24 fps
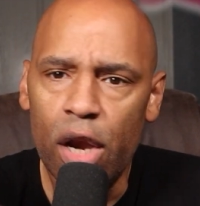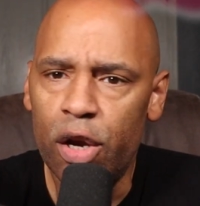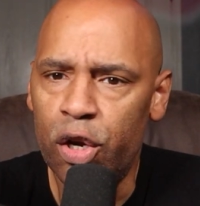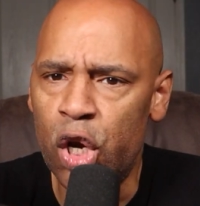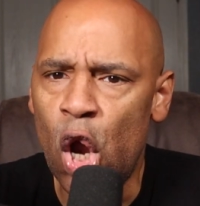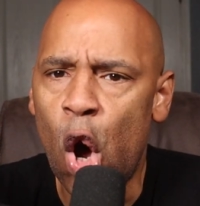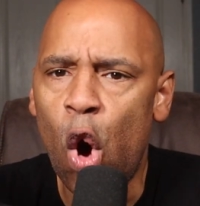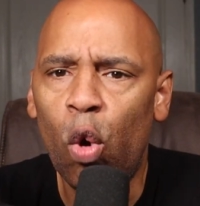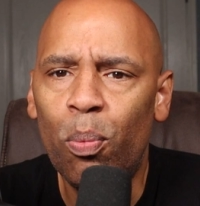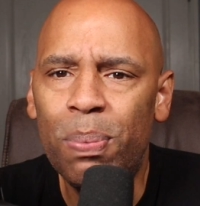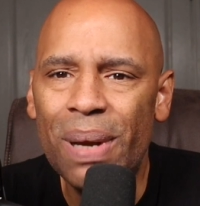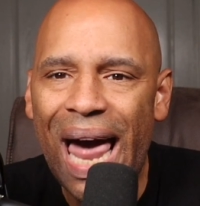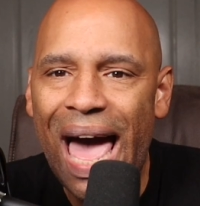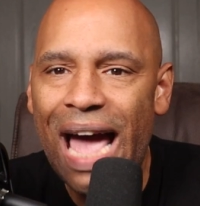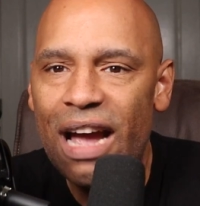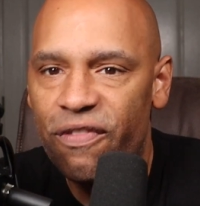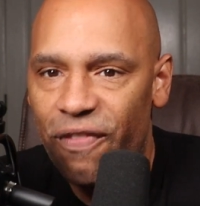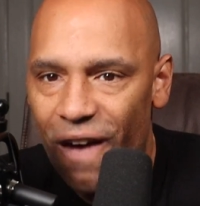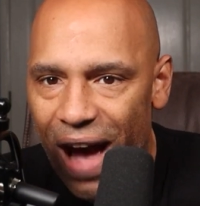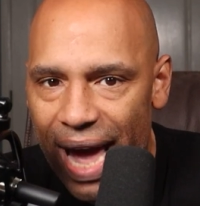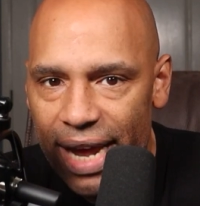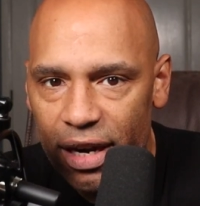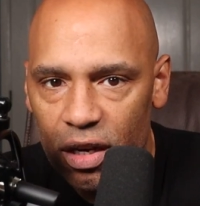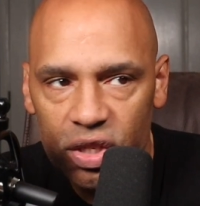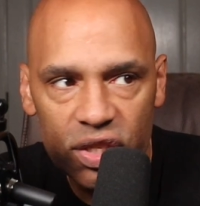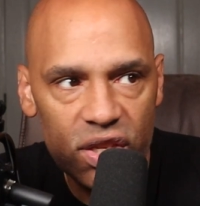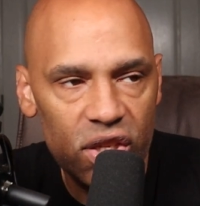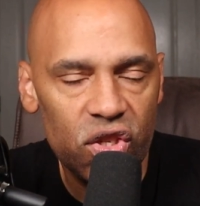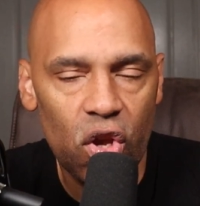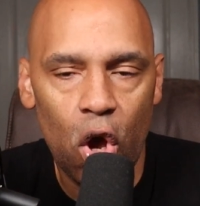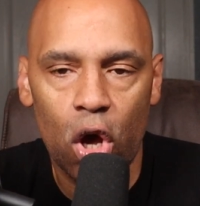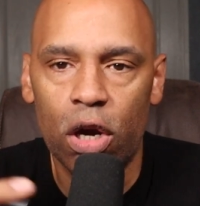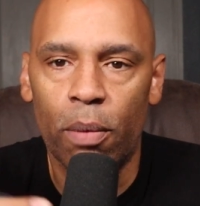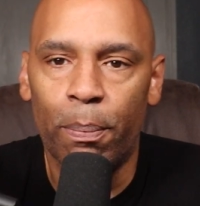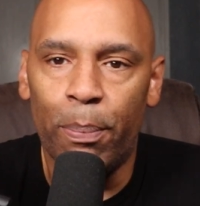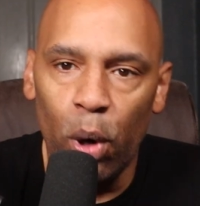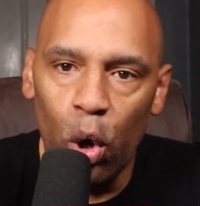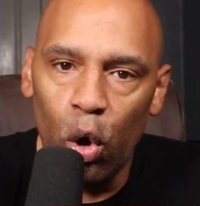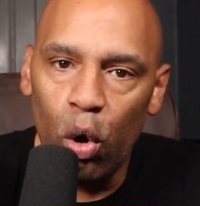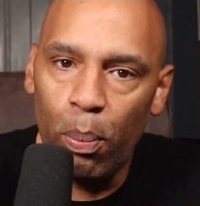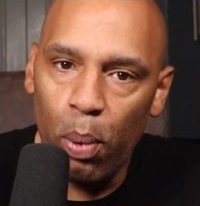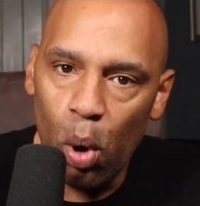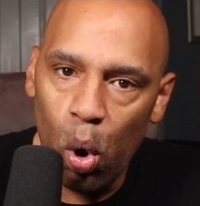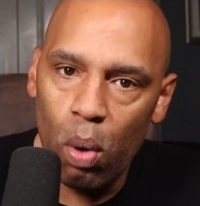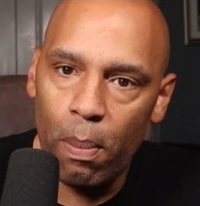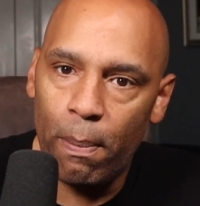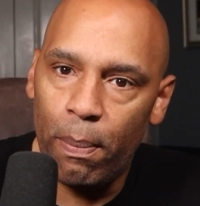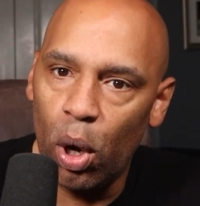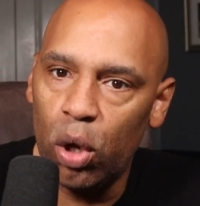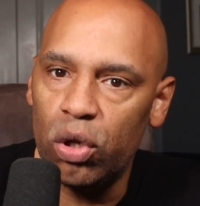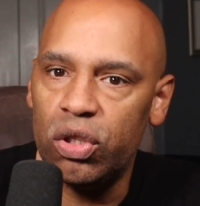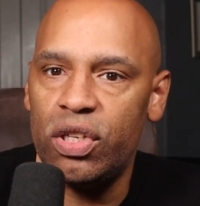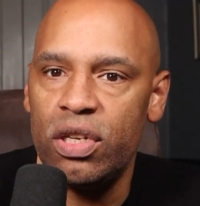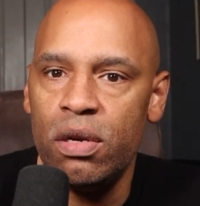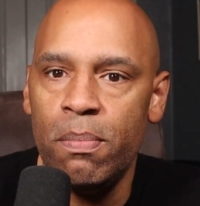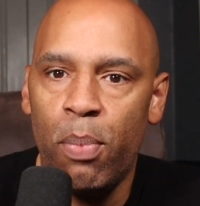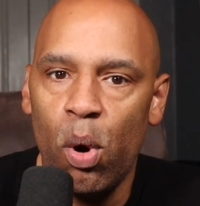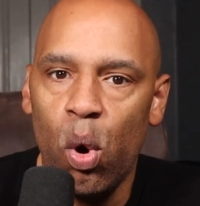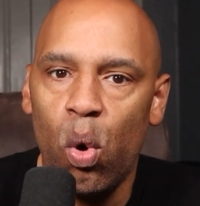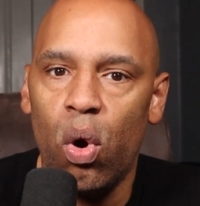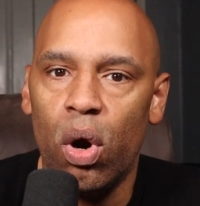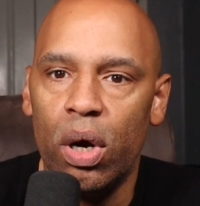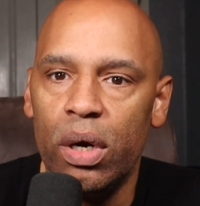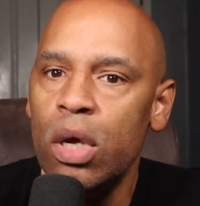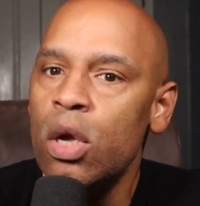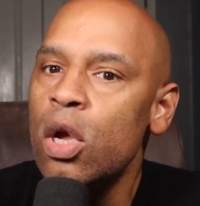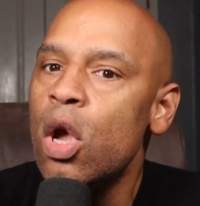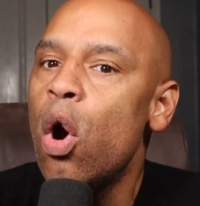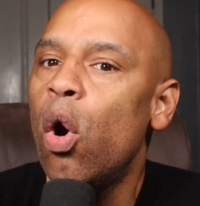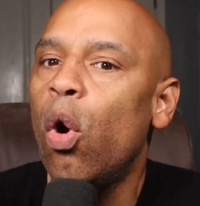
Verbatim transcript: No black fighters is on a bull, bull, bulletin board,